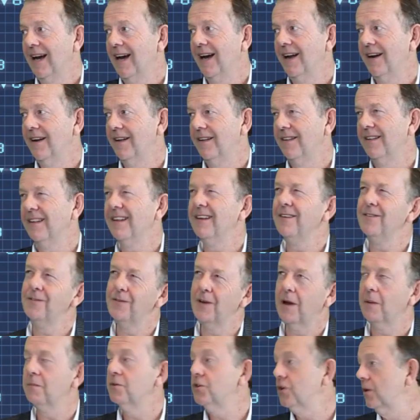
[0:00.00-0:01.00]

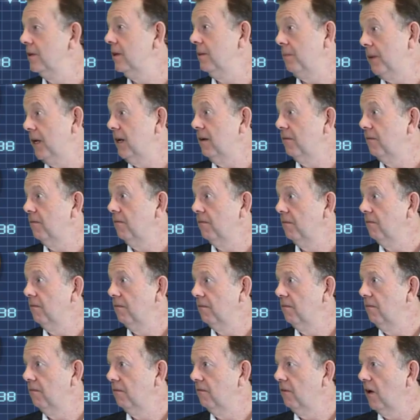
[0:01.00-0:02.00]
I'm sure there are better
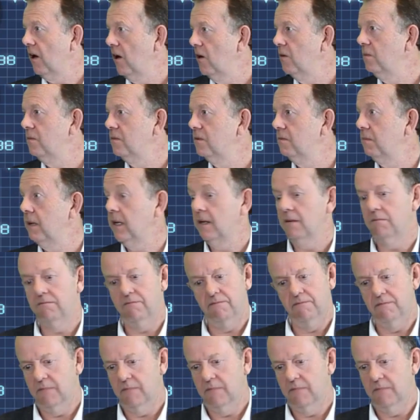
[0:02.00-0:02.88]
homes, better